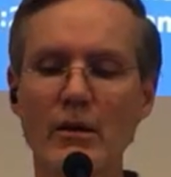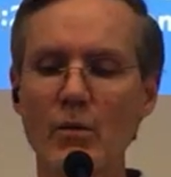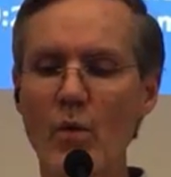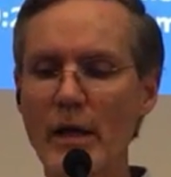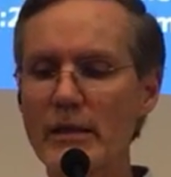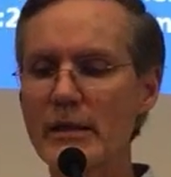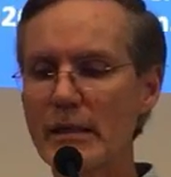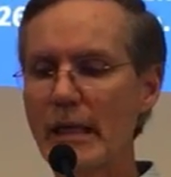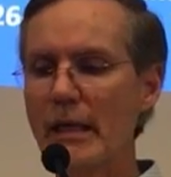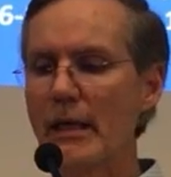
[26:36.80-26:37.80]
One
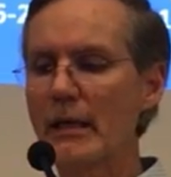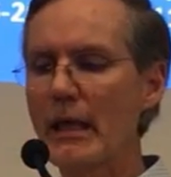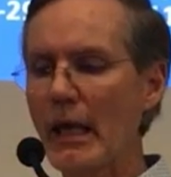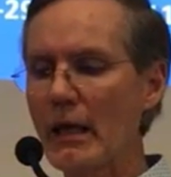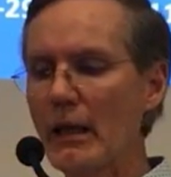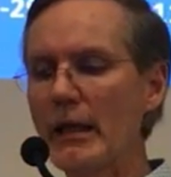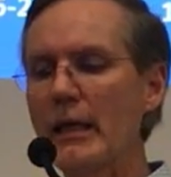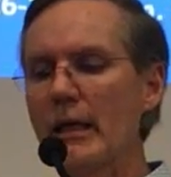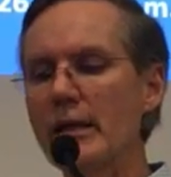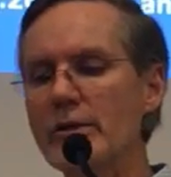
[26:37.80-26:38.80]
sin can
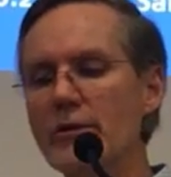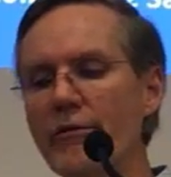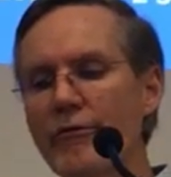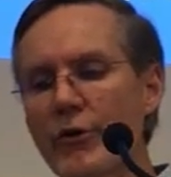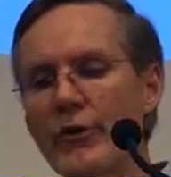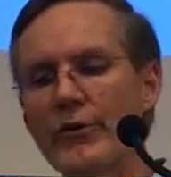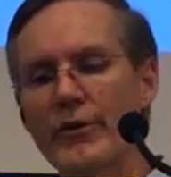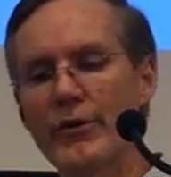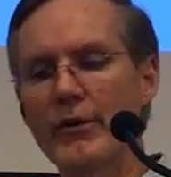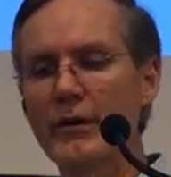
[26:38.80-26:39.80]
lead to
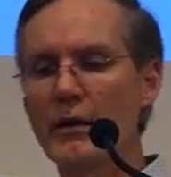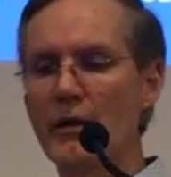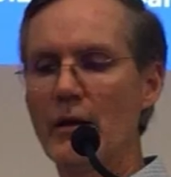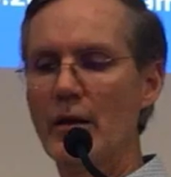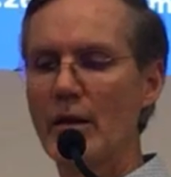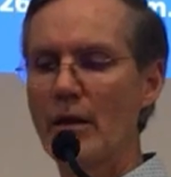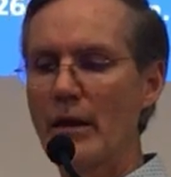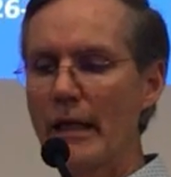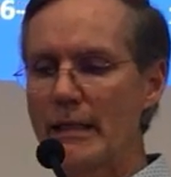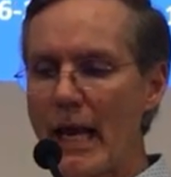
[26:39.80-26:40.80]
further
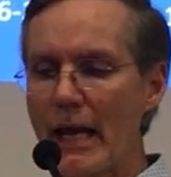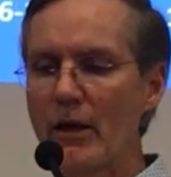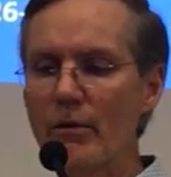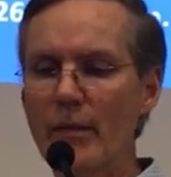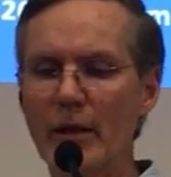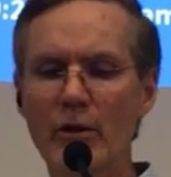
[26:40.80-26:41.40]
entanglement.